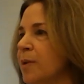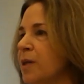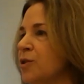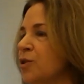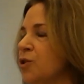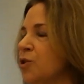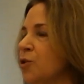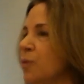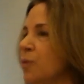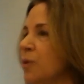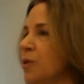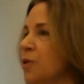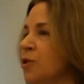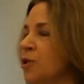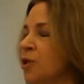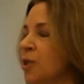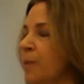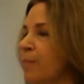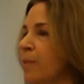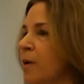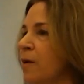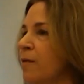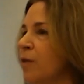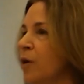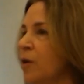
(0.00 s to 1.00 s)
and
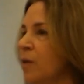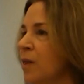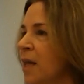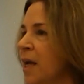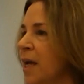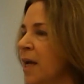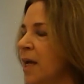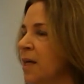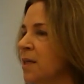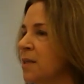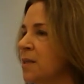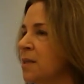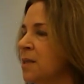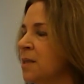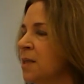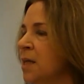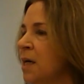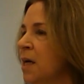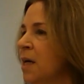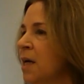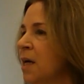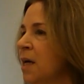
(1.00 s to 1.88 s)
stewardship of our lands.